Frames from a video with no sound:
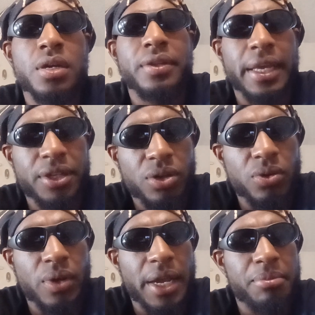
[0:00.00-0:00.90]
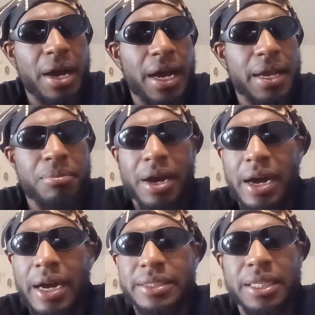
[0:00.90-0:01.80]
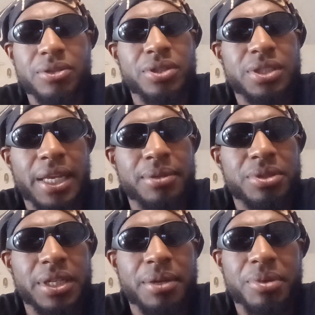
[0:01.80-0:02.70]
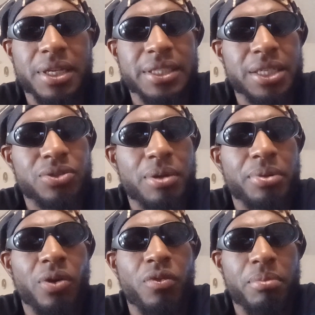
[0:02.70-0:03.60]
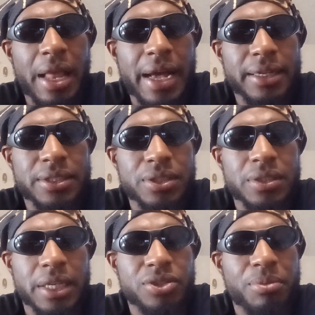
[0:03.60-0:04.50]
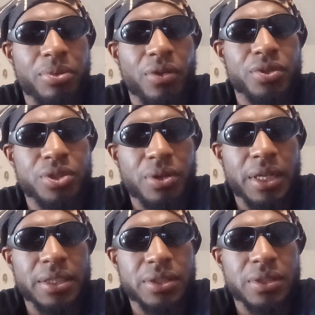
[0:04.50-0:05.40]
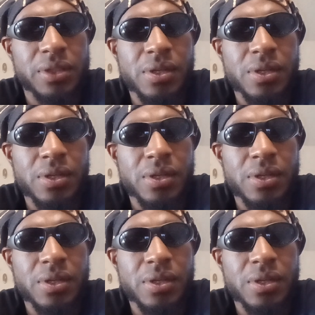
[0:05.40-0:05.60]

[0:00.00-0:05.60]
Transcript: They do. In my eyes, they do the same shit because they tripping over blocks, they tripping over streets,